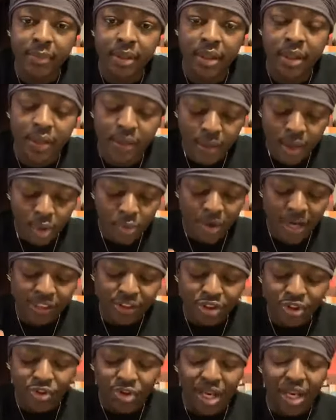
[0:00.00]
man. Right?
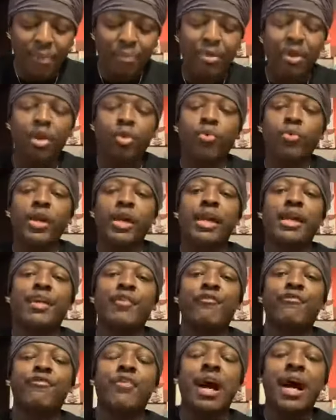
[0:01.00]
So you got to be arrayed in
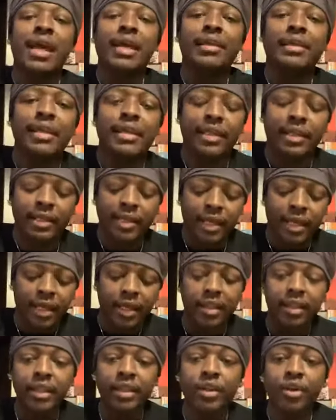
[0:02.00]
fine linen,
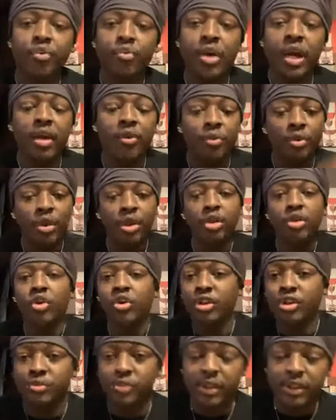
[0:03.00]
clean and white when the
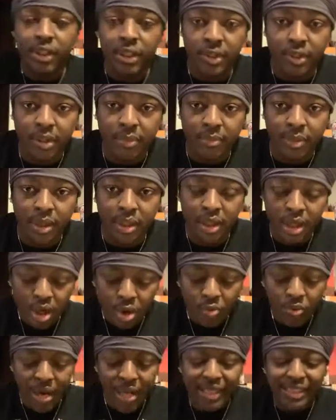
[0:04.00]
Lord is returning, man.
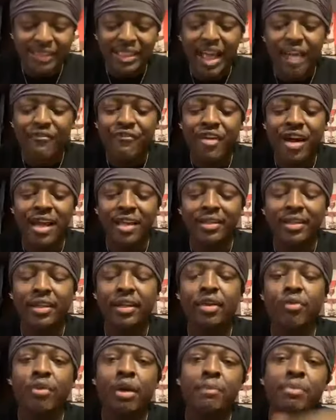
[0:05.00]
Right? Because that fine
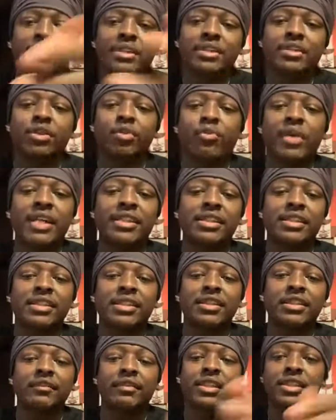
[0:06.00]
linen represents the
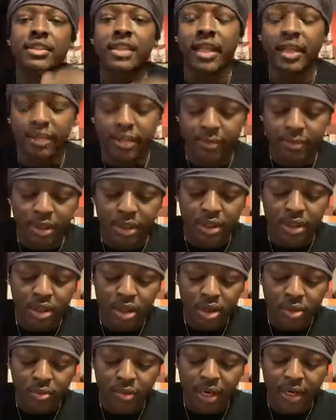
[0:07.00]
righteousness of the saints, man.
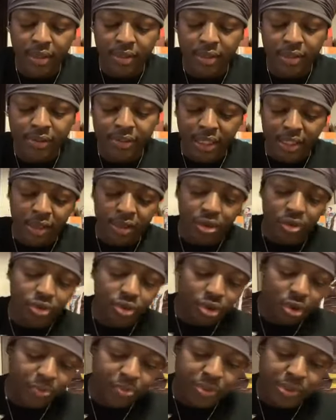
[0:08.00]
Right? Let's kind of go
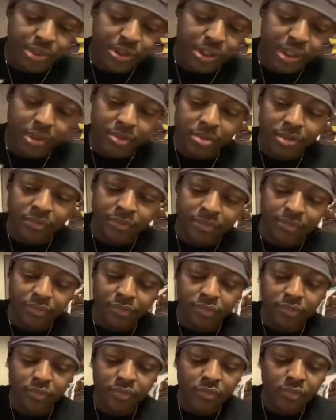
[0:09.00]
through the precepts.
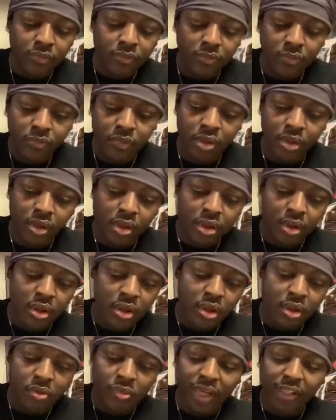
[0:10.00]

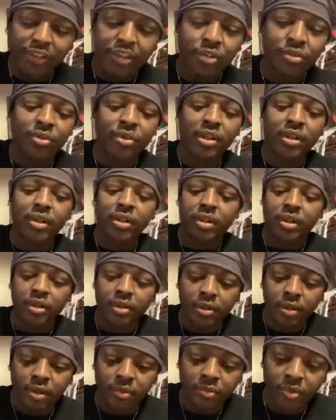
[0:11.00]
Right? So
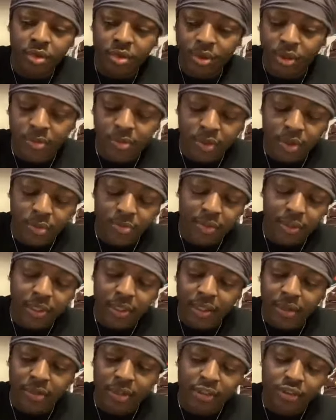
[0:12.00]
we're going to we're gonna bring it
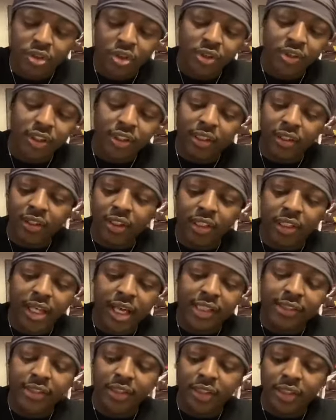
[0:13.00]
out. Let's go to the
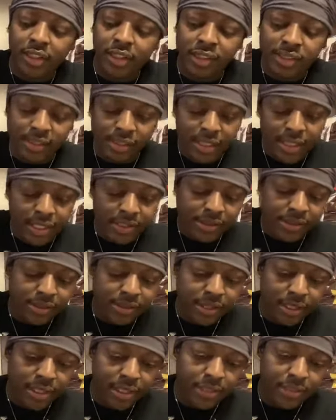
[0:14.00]
classic Ecclesiastes
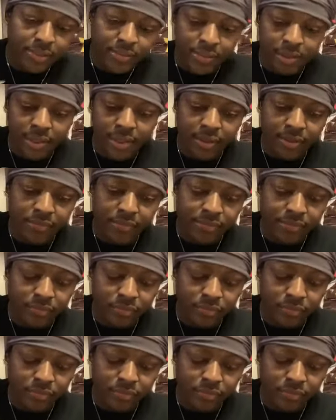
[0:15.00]
9, right?